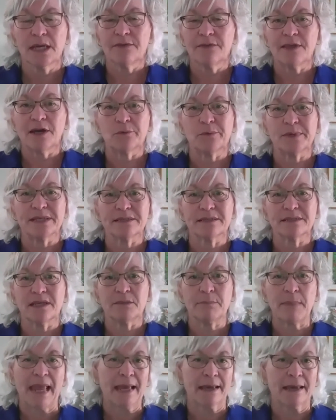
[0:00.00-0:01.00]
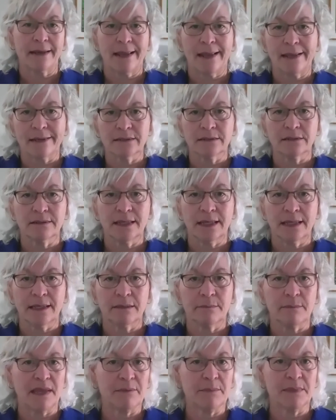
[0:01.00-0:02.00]
that we see panhandling,
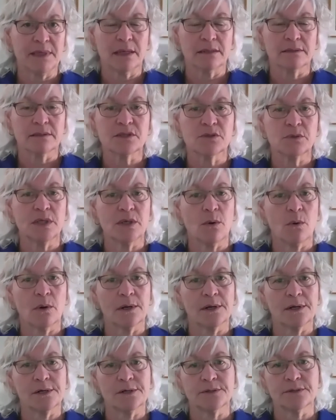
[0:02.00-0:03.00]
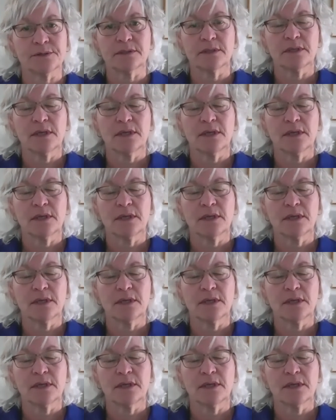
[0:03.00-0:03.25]
maybe on street corners,